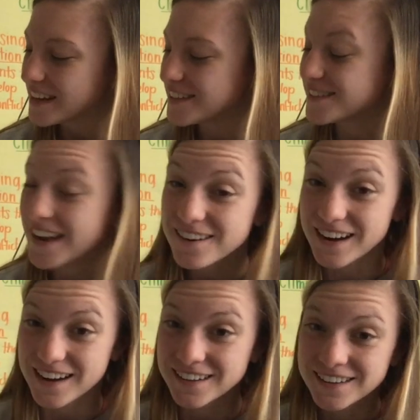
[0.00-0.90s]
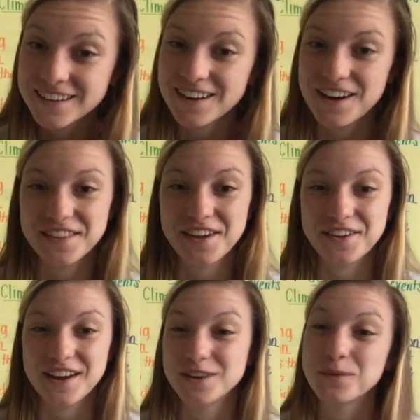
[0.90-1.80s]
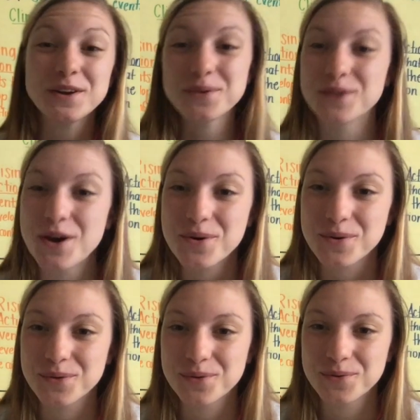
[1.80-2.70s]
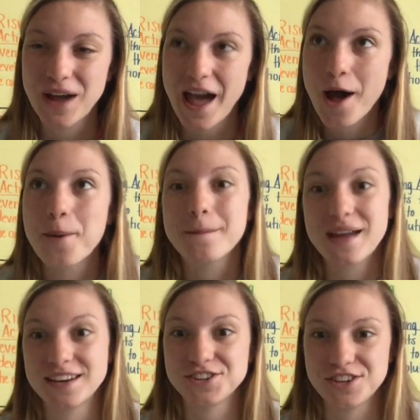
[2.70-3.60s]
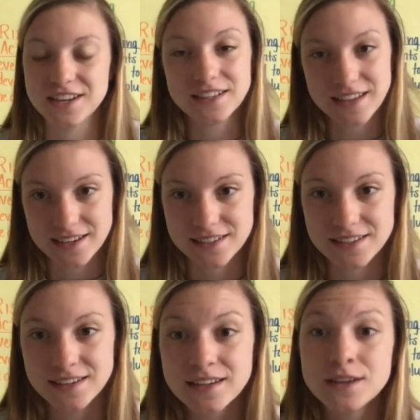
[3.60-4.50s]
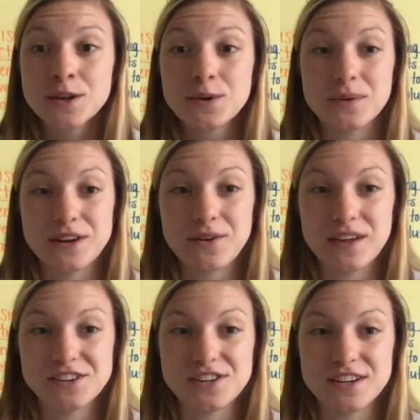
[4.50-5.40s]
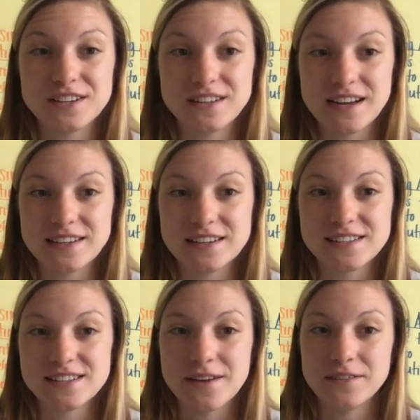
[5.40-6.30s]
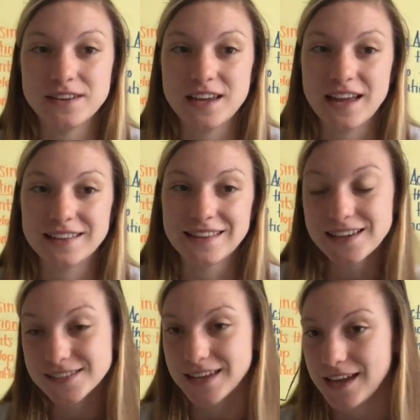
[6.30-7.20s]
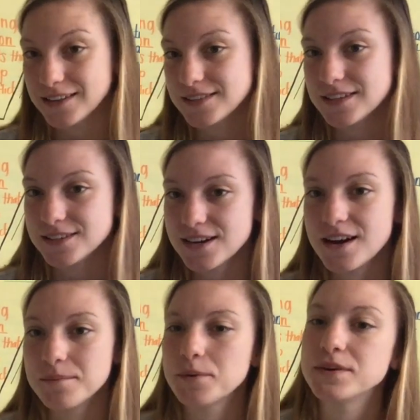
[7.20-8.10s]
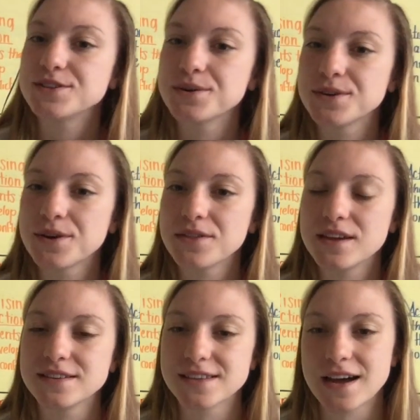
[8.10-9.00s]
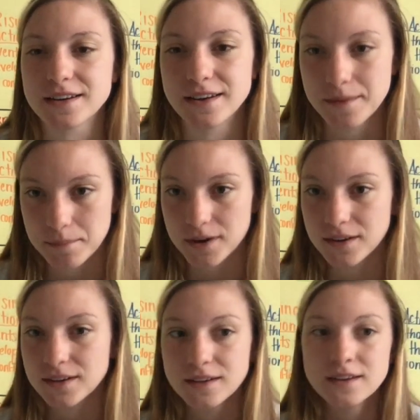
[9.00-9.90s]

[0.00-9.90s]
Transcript: Sarah, on the other hand, we don't know how many she collected. We know that she collected 78 less cans than Tom, but we don't know the exact number.